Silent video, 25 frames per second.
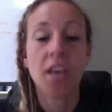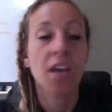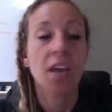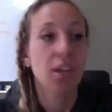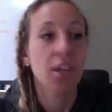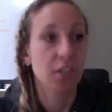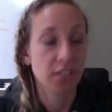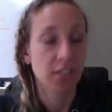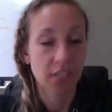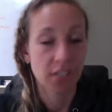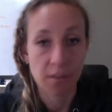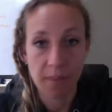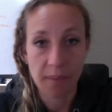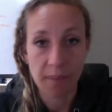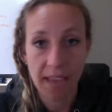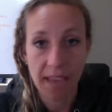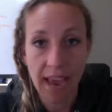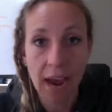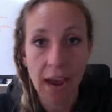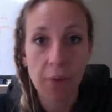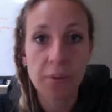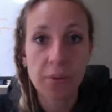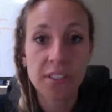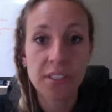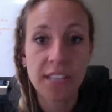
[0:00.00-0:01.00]
it's going to be
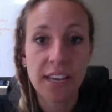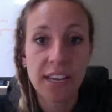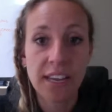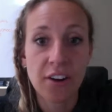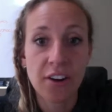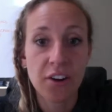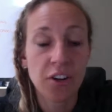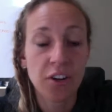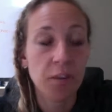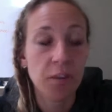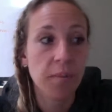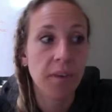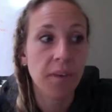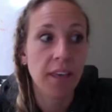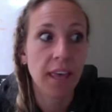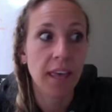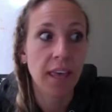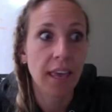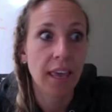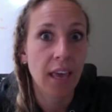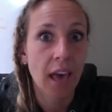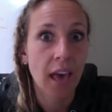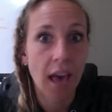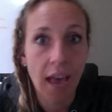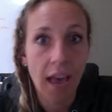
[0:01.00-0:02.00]
hours later and you'll be
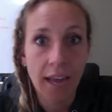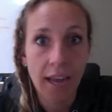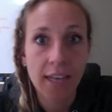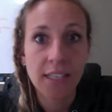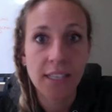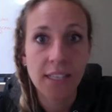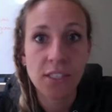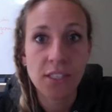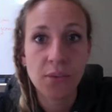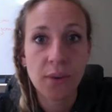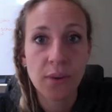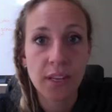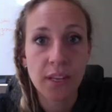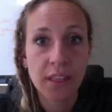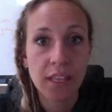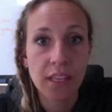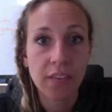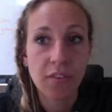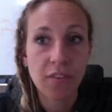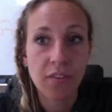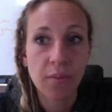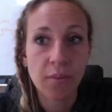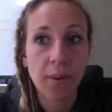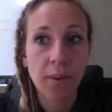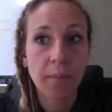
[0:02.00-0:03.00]
like, I didn't do anything
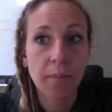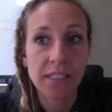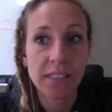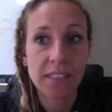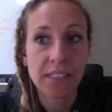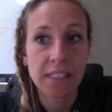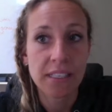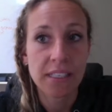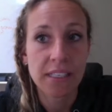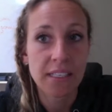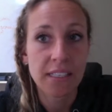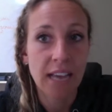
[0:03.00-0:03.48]
for my business.